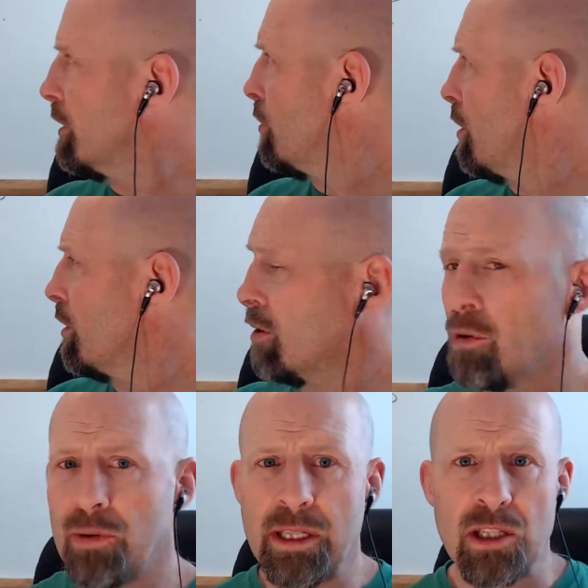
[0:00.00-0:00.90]
There are
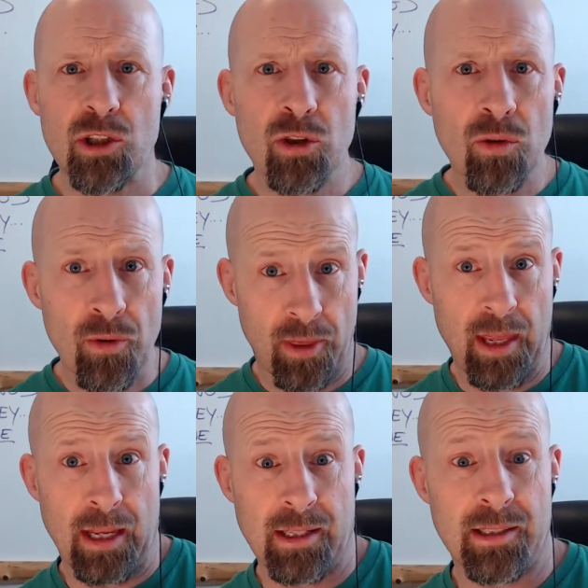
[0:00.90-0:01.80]
only two
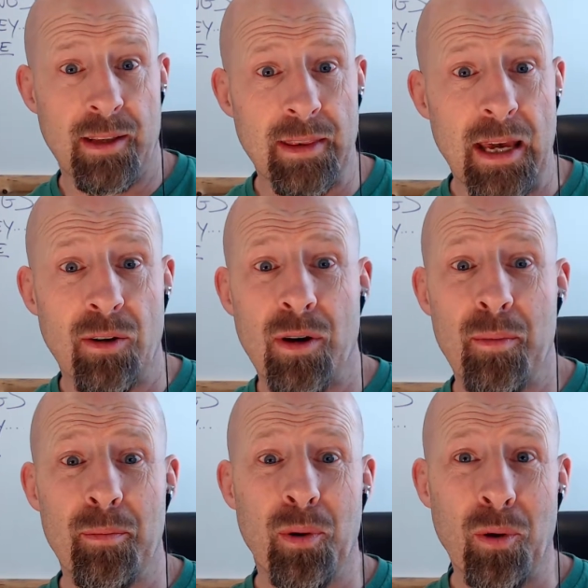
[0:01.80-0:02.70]
things that are
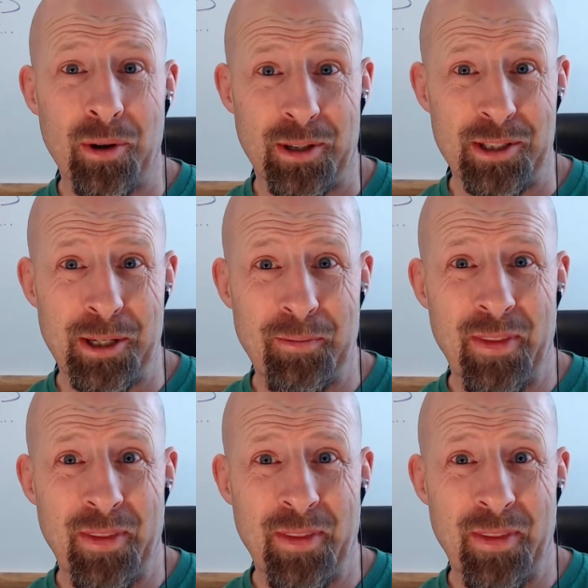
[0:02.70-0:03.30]
important